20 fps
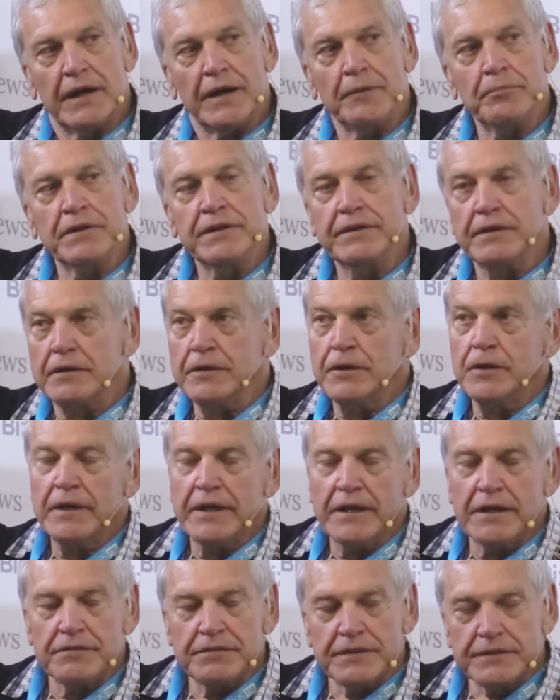Up until
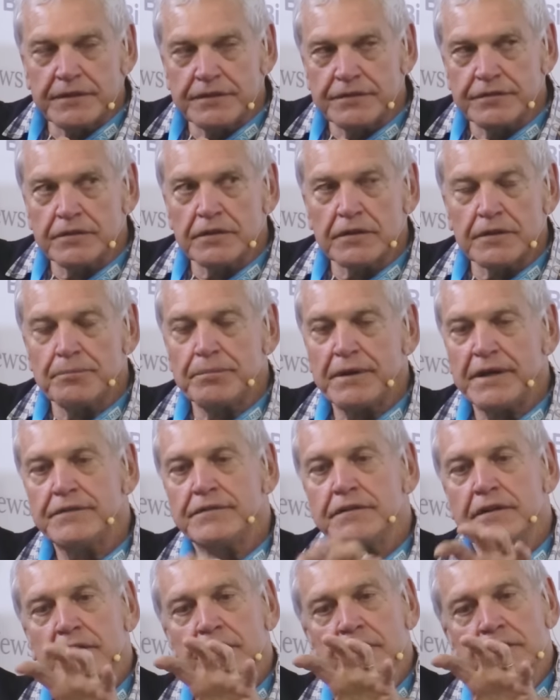you have additional
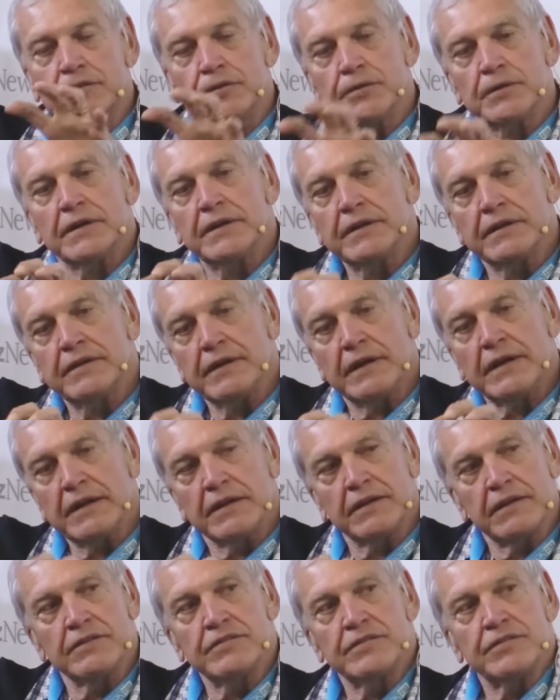capacity that you can
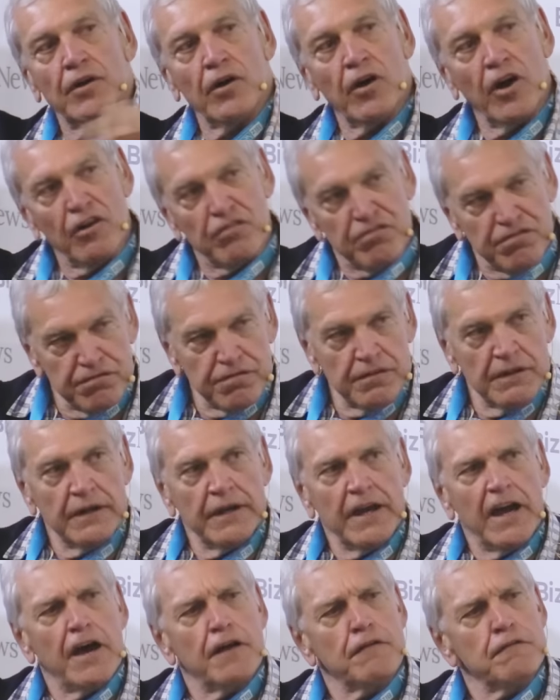take this off
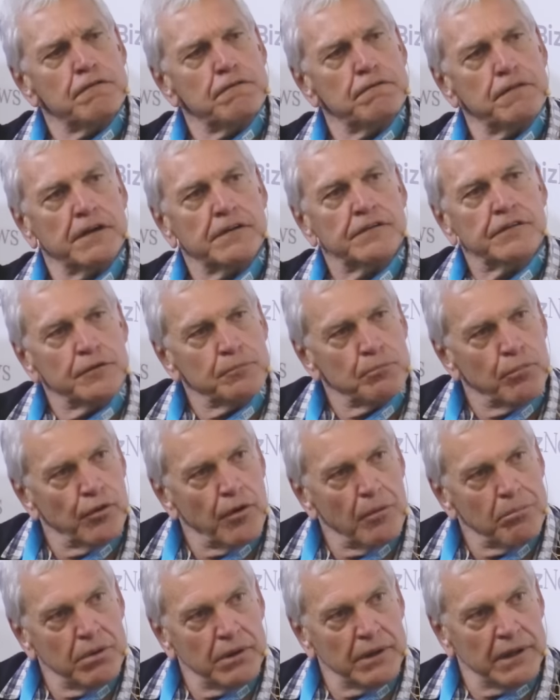and fix it
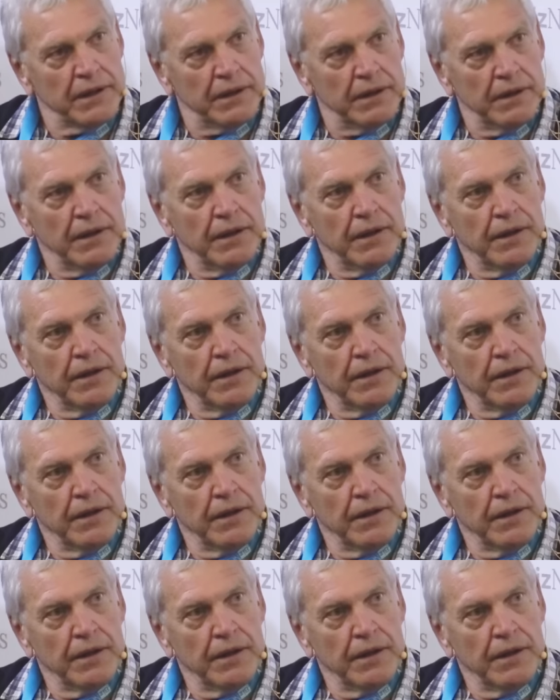properly,